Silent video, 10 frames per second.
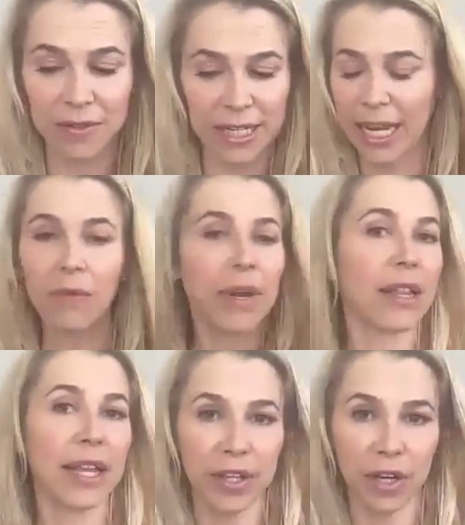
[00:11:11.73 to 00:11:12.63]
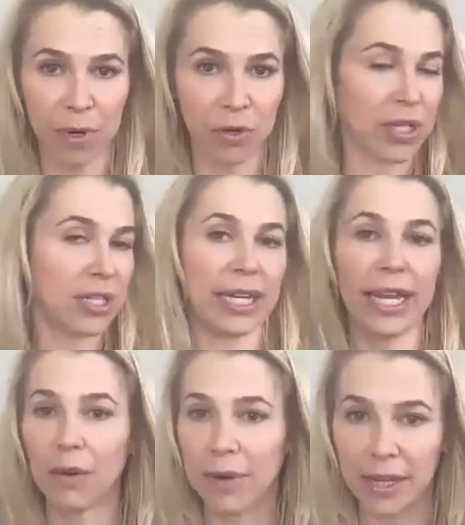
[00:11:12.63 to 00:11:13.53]
They can't regulate their emotions. They
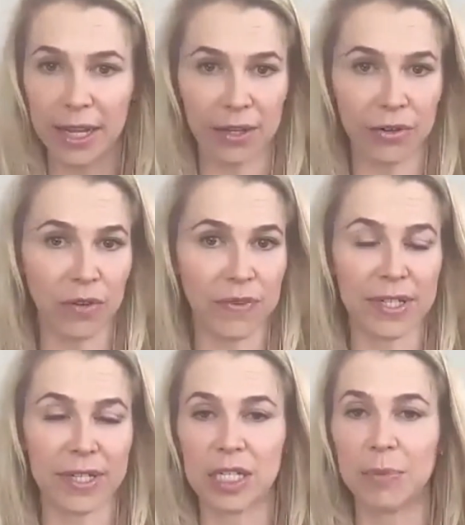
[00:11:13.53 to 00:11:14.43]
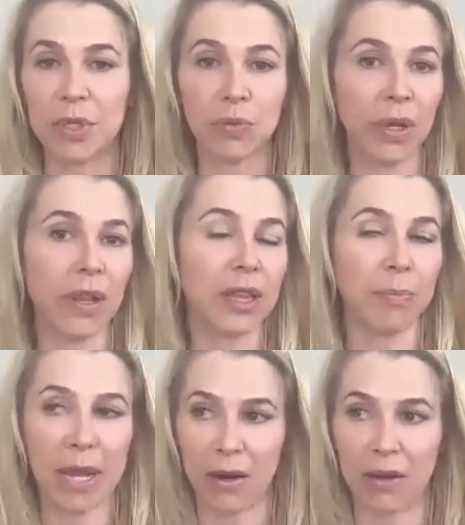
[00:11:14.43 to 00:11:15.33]
can't regulate their nervous system. It's really the
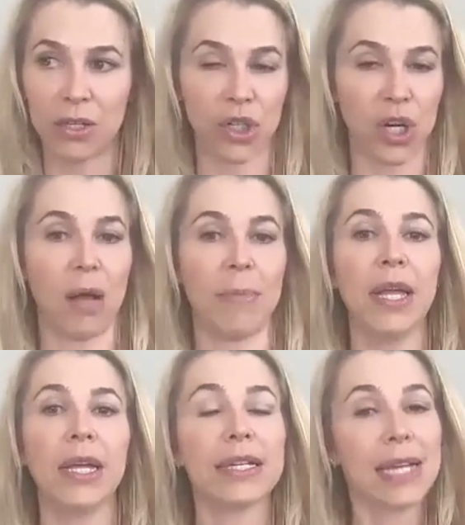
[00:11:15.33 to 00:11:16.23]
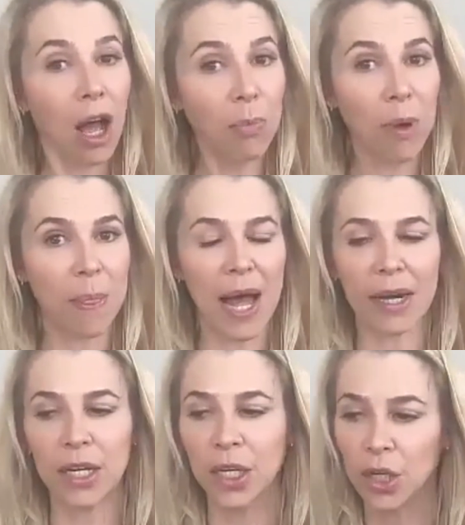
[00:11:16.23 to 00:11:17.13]
parent's job to help with
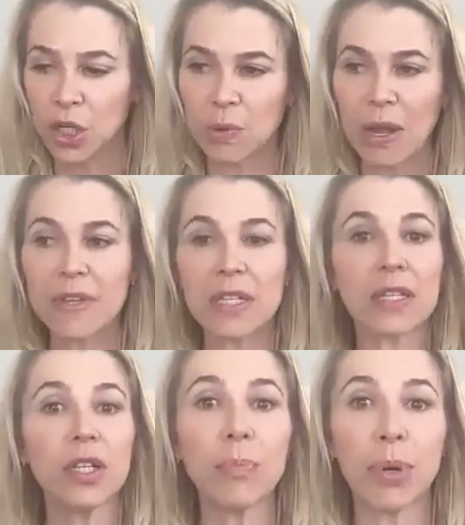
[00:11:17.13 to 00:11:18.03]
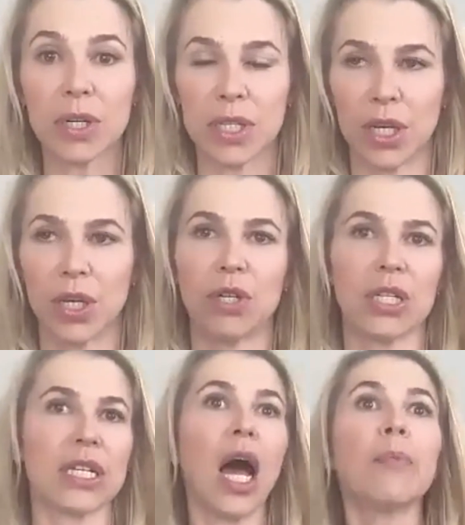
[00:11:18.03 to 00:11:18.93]
that. So we have this little person who
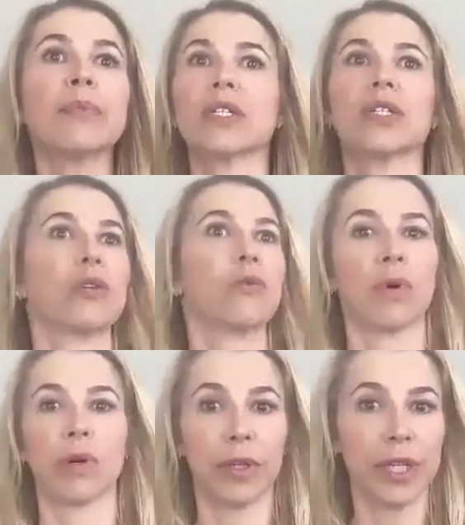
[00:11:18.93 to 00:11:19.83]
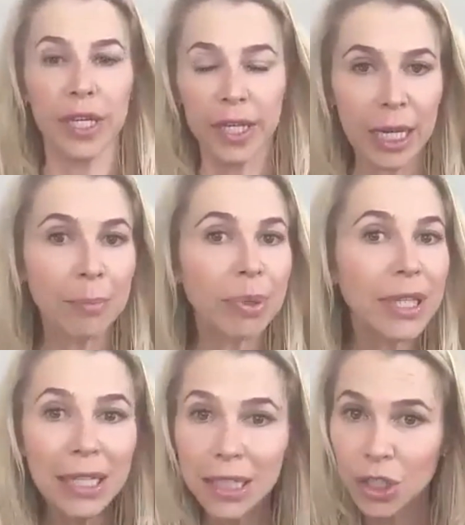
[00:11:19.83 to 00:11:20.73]
just comes into the world
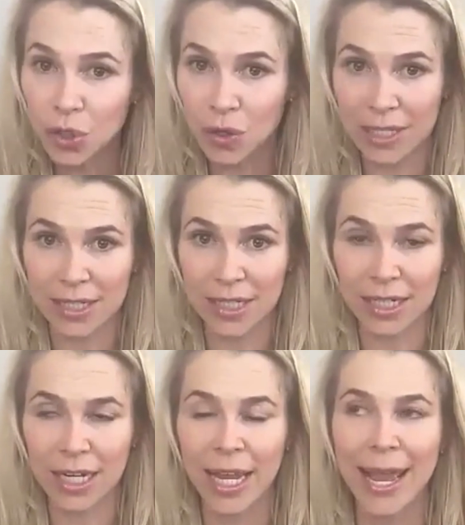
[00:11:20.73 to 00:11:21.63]
completely trusting.